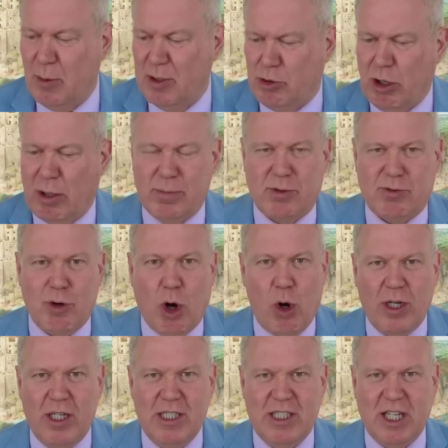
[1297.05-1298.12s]
well, Trump's
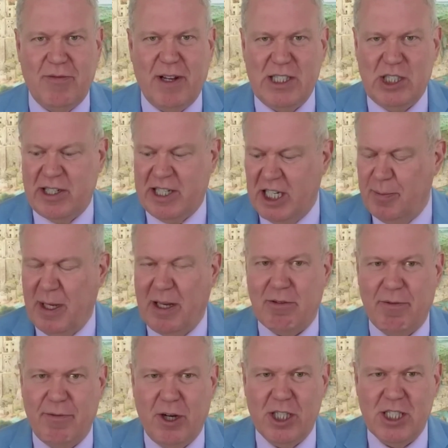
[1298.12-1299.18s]
wrong and it's eventually going to be
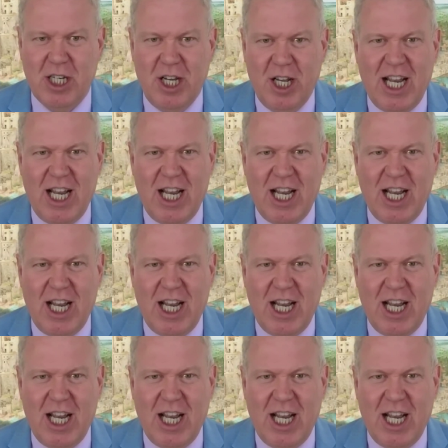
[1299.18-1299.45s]
reversed.